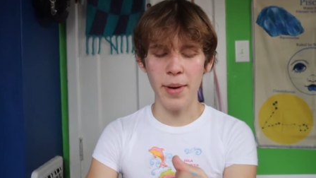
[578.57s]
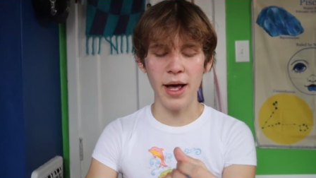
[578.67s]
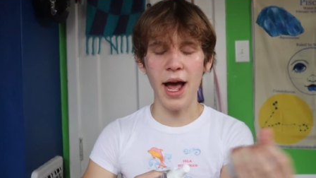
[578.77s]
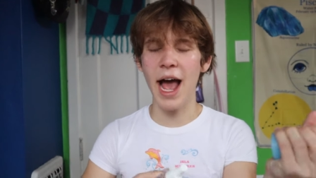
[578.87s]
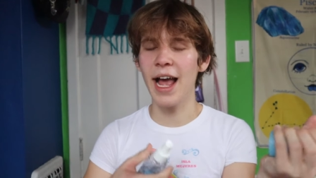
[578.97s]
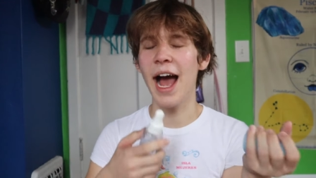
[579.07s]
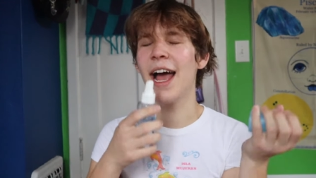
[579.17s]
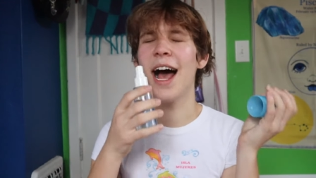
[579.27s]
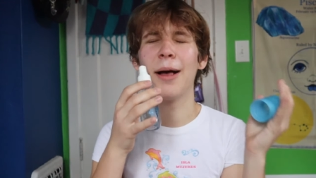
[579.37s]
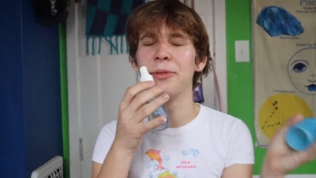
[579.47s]
But I,
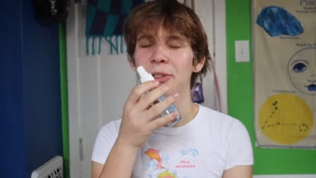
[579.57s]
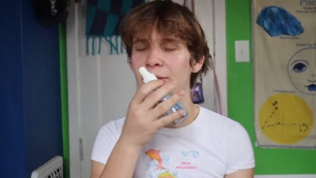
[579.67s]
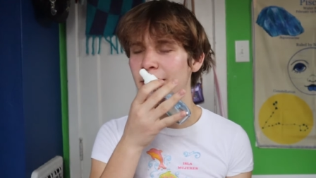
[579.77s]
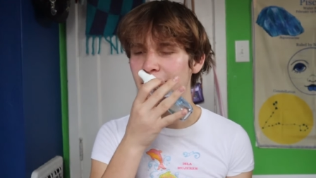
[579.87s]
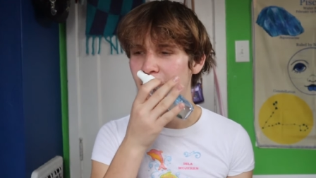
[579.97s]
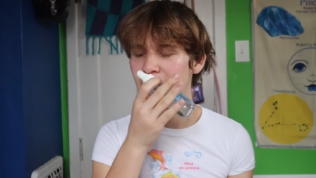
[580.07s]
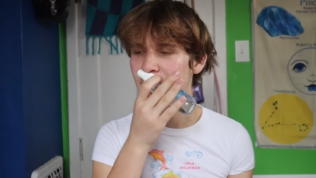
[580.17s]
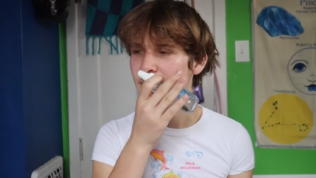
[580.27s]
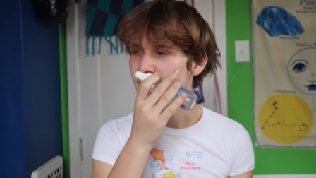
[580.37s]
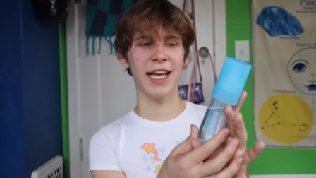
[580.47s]
I absolutely love
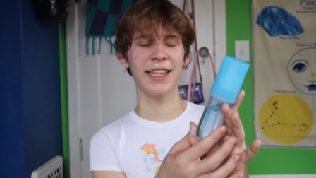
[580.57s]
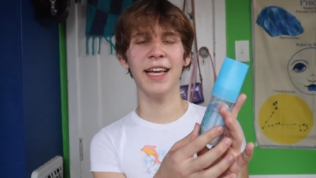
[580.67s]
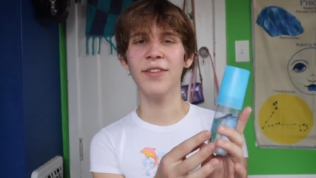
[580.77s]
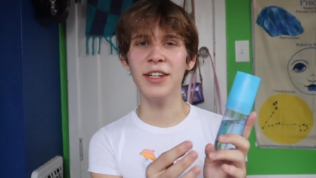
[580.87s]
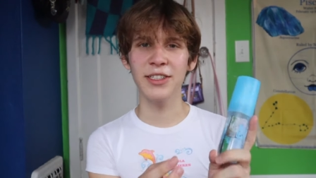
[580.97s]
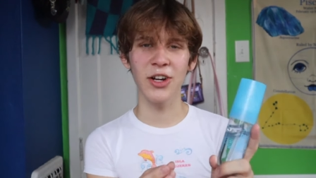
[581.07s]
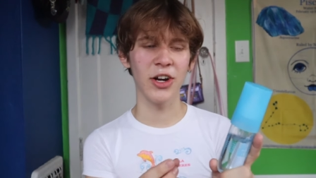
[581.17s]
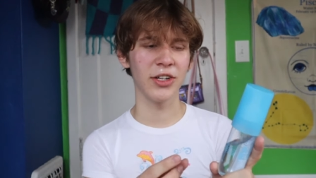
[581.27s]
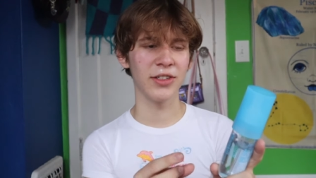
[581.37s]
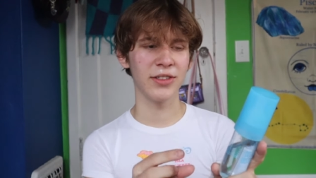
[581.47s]
it. I think I've got to
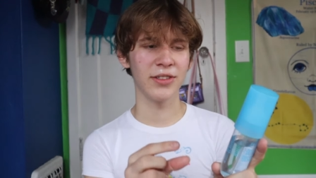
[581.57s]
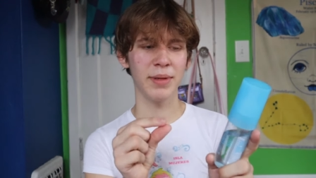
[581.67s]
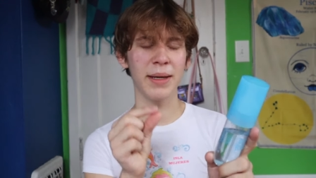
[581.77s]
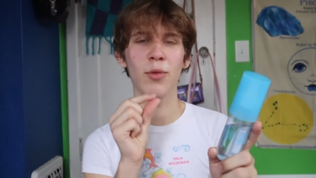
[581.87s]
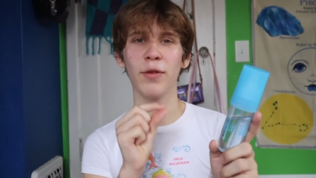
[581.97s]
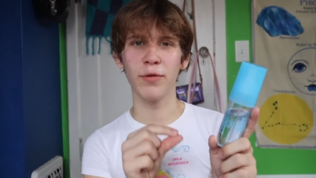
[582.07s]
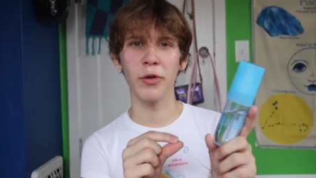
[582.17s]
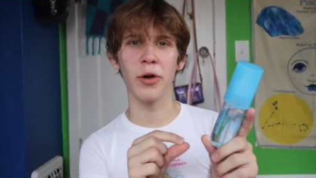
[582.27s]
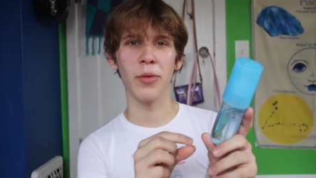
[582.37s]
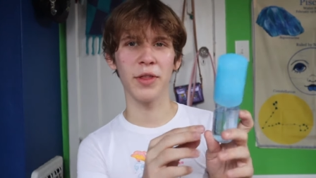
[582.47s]
start being more
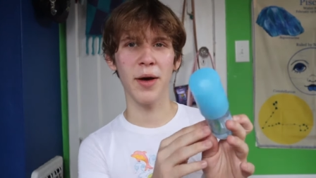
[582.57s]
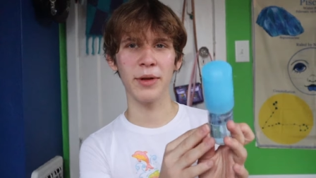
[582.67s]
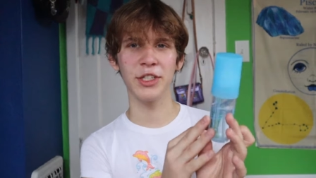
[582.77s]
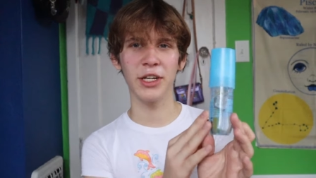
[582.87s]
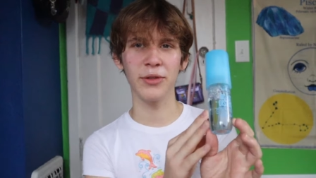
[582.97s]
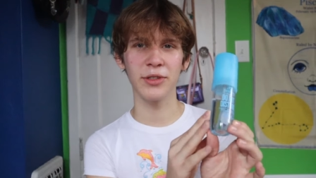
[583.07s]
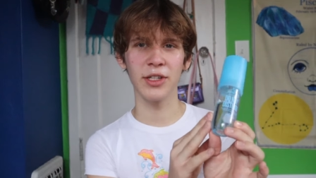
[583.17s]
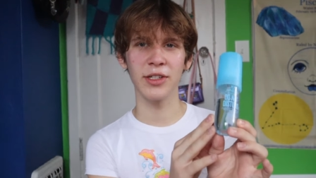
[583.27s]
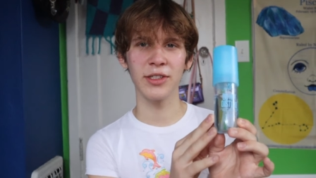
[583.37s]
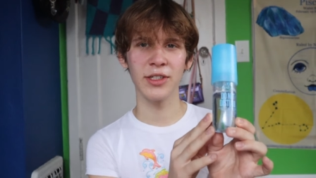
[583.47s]
frugal with how much I use
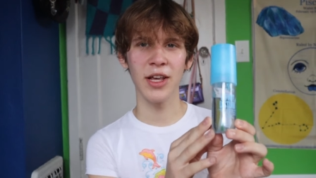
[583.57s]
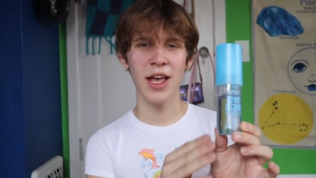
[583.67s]
this.